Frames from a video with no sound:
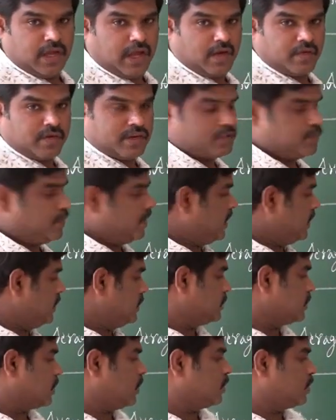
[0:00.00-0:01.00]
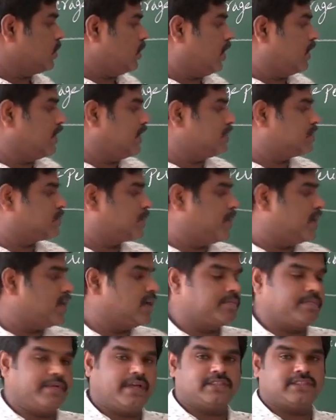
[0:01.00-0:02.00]
Average period is equal to longest
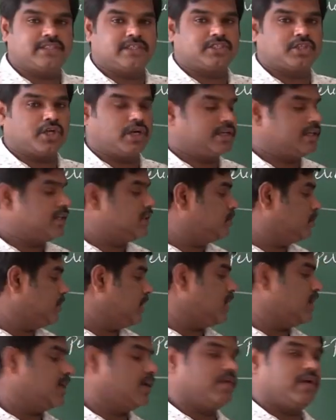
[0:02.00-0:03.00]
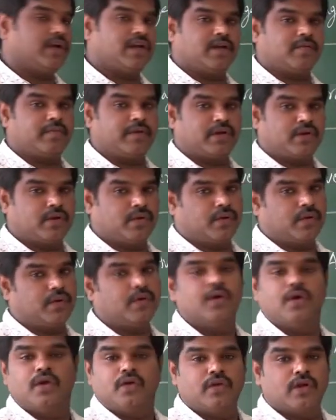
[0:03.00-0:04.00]
period plus shortest period divided by 2,
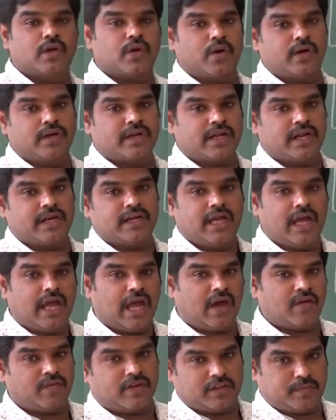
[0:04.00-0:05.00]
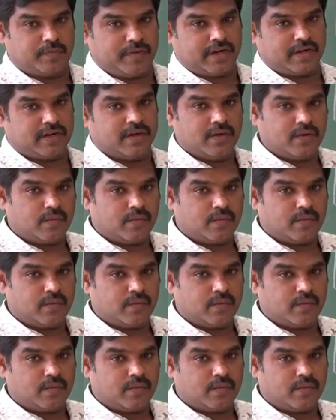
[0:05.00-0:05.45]
you will going to get average period.